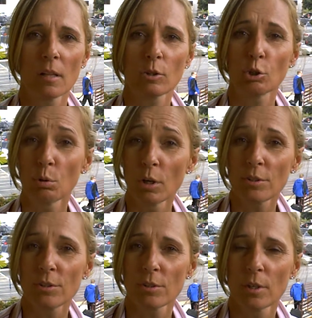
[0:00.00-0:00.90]

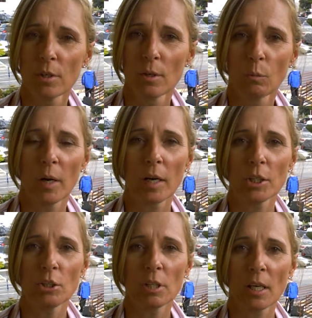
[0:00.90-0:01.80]
tools where
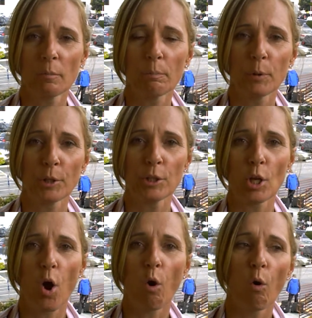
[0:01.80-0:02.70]
you can put
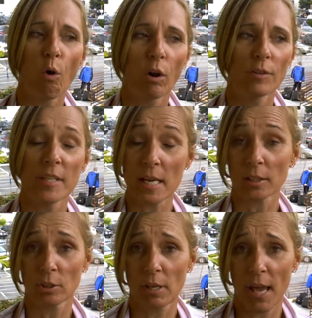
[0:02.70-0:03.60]
the whole deal
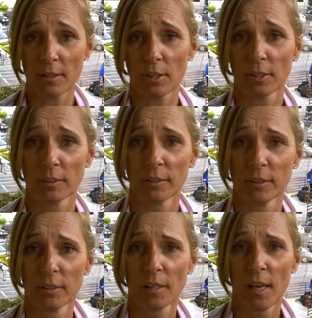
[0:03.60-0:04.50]
together.
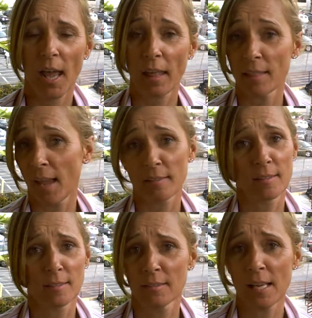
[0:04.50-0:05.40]
And
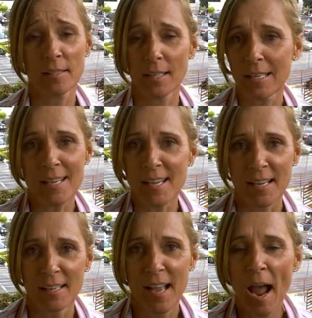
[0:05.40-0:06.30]
that's the key.
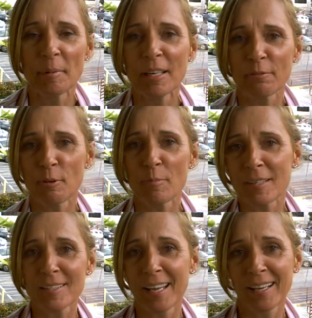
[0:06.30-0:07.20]
I mean, if you're
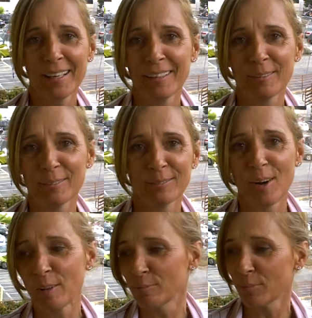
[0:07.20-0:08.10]
missing
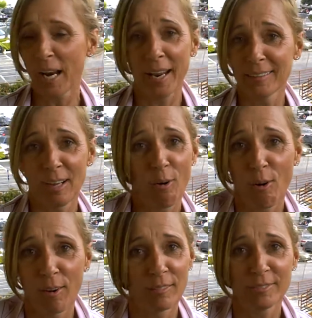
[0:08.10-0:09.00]
one brick, the
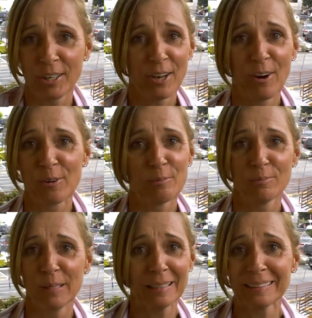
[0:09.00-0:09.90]
whole
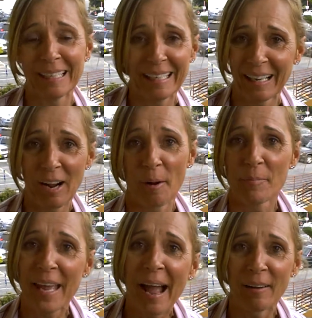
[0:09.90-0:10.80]
building can come
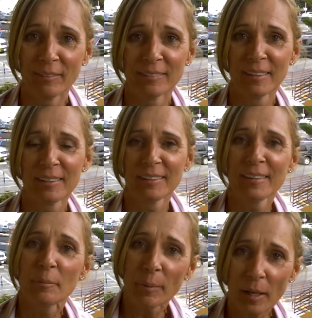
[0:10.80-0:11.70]
down.
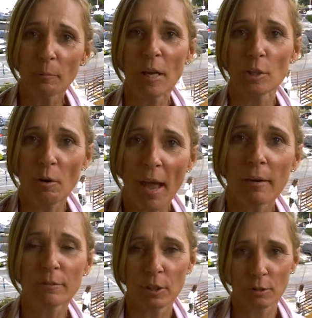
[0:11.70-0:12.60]
But when you
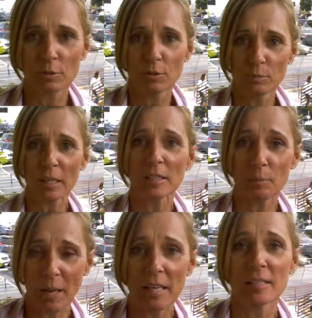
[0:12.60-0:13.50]
have those bricks
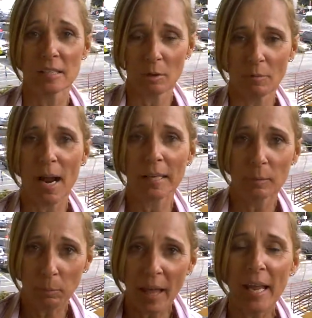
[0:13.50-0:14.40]
placed in the right
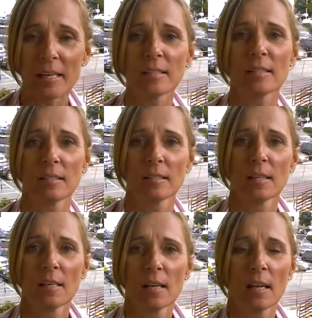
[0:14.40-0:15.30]
place,
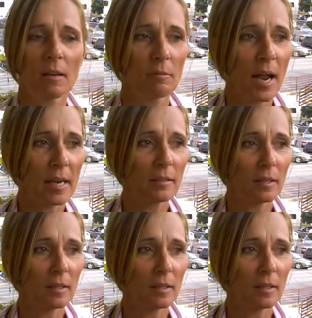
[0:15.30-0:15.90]
in the right